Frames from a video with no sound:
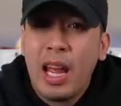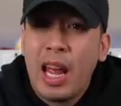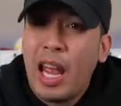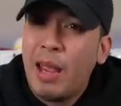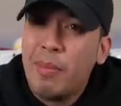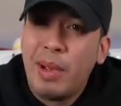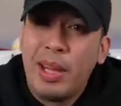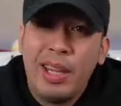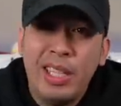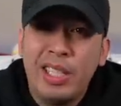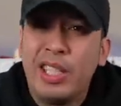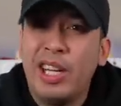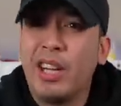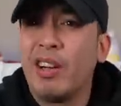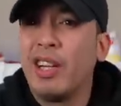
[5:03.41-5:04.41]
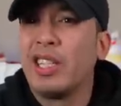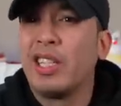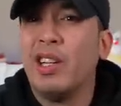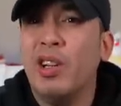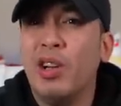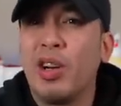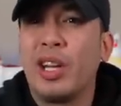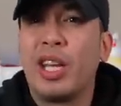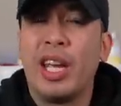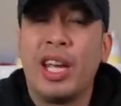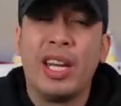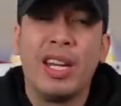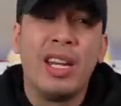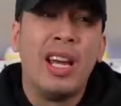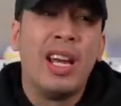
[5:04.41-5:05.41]
Hey man, this year is
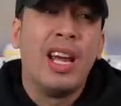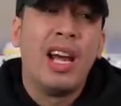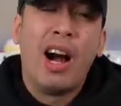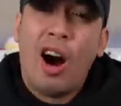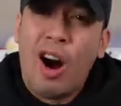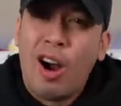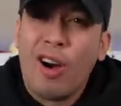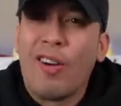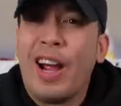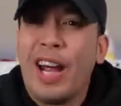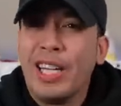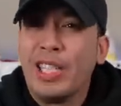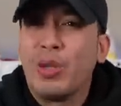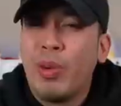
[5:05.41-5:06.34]
looking all right.